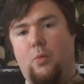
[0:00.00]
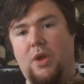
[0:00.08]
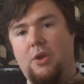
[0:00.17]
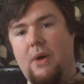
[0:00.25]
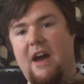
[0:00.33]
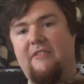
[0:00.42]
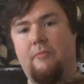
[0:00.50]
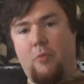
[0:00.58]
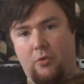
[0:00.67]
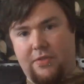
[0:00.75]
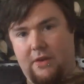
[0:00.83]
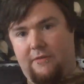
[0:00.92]
when you have
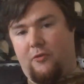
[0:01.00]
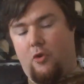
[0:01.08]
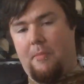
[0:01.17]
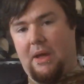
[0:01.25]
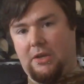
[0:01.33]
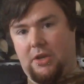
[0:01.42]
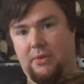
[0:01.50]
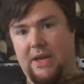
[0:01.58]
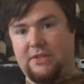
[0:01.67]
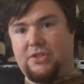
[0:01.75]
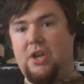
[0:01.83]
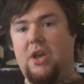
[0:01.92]
more than a 4-man
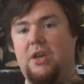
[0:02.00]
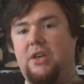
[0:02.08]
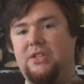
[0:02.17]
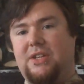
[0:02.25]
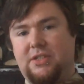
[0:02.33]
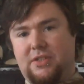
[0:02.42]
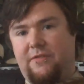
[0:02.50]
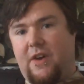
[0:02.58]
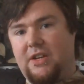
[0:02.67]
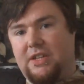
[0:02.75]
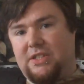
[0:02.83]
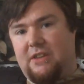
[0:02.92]
unit, you tend to
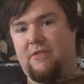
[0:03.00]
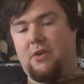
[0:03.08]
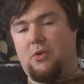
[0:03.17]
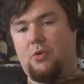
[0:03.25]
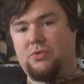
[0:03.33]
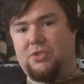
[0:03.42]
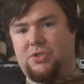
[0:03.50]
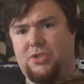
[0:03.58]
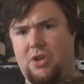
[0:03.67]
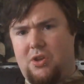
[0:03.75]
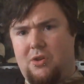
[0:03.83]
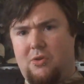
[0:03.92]
find it difficult
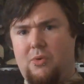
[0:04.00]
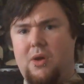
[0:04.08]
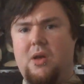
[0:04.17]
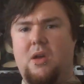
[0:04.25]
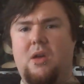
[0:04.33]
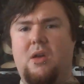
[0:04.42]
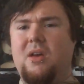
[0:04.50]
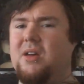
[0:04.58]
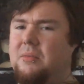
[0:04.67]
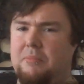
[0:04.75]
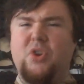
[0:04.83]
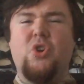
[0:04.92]
to
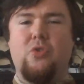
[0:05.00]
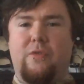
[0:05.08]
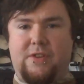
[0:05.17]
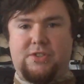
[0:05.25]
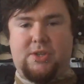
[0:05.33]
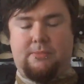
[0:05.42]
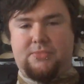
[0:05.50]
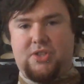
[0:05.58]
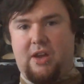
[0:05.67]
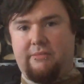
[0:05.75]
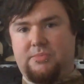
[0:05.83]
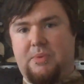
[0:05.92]
manoeuvre
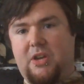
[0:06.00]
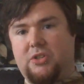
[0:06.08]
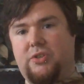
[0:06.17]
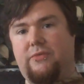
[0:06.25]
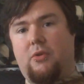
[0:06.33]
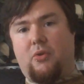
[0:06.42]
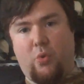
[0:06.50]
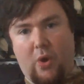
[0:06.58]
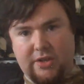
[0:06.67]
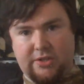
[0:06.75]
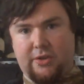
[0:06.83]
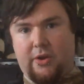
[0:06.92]
sometimes, because you've got
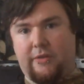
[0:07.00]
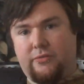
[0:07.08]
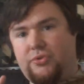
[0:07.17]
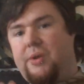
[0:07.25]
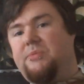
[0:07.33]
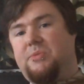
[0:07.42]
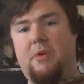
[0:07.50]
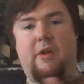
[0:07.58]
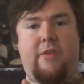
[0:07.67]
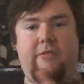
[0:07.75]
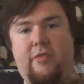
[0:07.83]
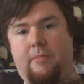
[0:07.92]
quite a lot of troops
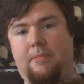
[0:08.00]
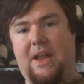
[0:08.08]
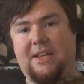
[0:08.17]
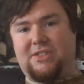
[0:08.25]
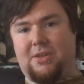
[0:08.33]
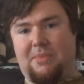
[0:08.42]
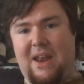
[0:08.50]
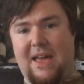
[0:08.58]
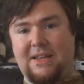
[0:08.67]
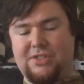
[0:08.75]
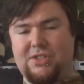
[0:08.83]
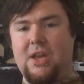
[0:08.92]
moving from place to
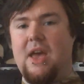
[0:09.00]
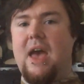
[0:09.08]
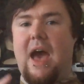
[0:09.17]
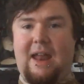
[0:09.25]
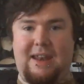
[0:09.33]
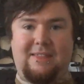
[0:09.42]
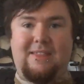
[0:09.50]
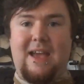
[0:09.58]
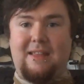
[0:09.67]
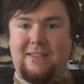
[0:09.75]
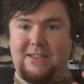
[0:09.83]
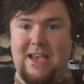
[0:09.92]
place, and in
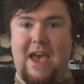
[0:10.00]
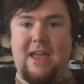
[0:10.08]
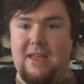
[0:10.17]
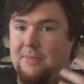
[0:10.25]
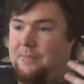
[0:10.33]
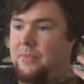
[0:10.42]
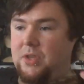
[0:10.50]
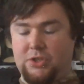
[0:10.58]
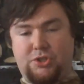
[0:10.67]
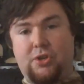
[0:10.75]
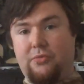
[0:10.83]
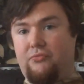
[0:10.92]
the end of the day
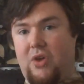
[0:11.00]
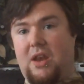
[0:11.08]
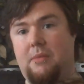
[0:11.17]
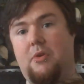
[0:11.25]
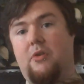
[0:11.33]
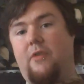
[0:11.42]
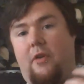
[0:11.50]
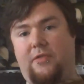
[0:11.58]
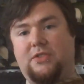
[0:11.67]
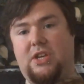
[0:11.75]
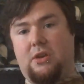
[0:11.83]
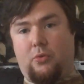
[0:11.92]
you shouldn't really move
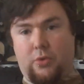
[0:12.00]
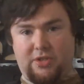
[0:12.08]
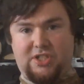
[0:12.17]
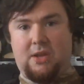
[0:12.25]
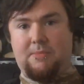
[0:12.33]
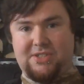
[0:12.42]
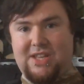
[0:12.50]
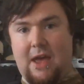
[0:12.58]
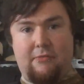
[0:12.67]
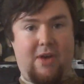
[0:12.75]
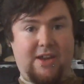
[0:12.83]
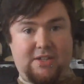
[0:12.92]
off until all your team is
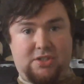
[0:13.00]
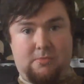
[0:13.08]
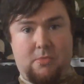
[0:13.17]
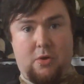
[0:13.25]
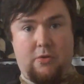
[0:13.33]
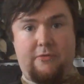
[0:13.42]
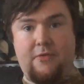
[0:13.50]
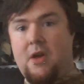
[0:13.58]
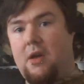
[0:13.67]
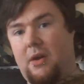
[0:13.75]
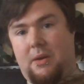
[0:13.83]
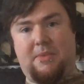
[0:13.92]
there ready to move,
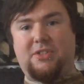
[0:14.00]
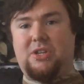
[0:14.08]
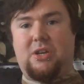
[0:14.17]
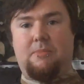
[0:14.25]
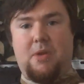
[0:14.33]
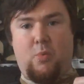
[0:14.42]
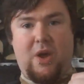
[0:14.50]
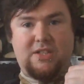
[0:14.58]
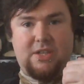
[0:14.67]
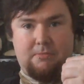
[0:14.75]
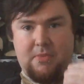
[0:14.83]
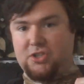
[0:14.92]
and it means you can be
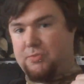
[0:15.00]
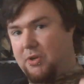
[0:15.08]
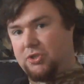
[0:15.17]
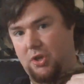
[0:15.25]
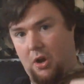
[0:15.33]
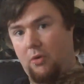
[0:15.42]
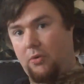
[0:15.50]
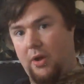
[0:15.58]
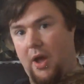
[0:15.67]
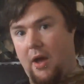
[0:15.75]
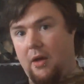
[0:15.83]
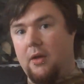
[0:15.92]
waiting much
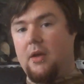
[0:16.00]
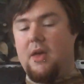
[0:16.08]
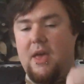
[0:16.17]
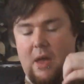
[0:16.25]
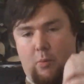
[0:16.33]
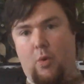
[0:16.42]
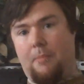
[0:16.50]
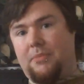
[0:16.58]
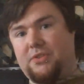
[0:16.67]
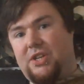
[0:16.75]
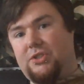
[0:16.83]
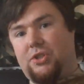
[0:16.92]
longer in
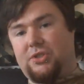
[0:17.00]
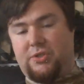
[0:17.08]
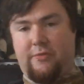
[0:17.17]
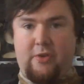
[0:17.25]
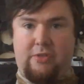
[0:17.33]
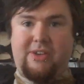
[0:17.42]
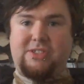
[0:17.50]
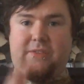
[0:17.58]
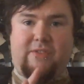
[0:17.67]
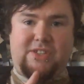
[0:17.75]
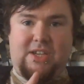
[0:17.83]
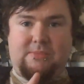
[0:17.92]
one position for the
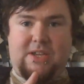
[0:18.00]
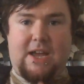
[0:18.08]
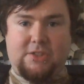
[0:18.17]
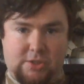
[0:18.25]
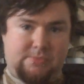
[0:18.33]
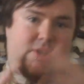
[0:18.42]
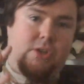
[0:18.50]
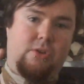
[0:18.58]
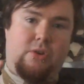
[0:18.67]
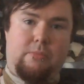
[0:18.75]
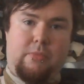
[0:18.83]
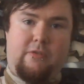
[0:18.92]
rest of your team to catch up so
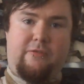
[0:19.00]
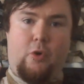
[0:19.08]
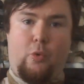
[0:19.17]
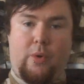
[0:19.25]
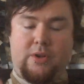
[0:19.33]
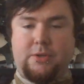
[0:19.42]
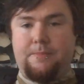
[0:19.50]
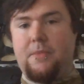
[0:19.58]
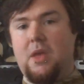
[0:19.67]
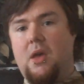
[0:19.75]
you can move forward,